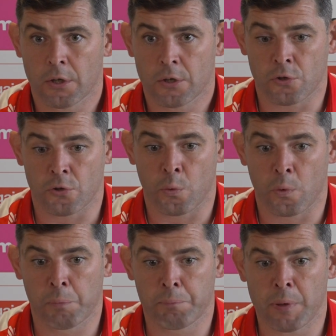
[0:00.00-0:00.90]
So they
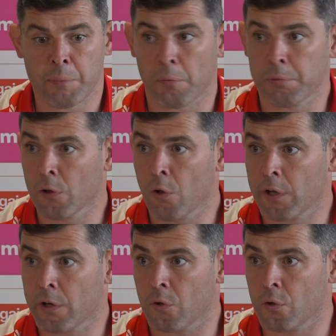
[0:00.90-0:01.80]
will be probably
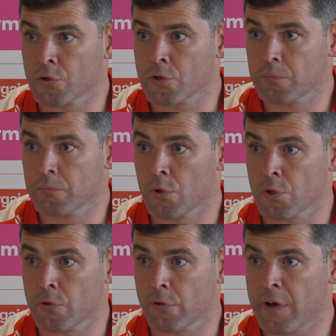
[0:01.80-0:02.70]
looking at us more
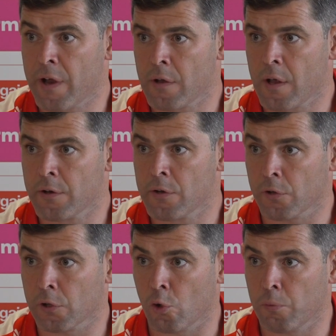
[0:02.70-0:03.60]
so than any
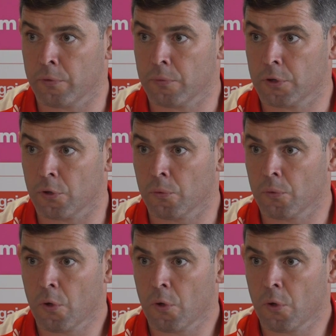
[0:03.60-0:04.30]
other club, you know,